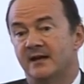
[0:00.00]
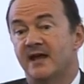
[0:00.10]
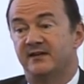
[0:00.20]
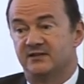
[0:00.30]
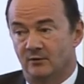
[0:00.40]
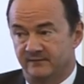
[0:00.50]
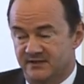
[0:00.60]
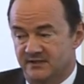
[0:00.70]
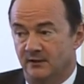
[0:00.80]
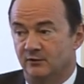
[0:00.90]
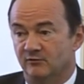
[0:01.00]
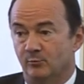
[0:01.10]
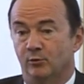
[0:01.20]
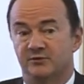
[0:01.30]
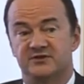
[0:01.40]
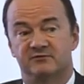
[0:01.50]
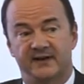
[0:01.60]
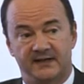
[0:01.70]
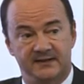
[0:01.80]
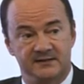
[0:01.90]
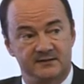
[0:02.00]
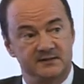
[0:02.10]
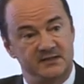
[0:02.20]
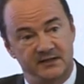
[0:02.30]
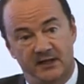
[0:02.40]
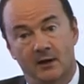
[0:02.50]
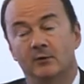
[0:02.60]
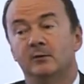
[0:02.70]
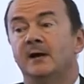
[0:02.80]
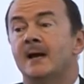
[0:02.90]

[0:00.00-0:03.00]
an ethics officer who reports directly into the CEO.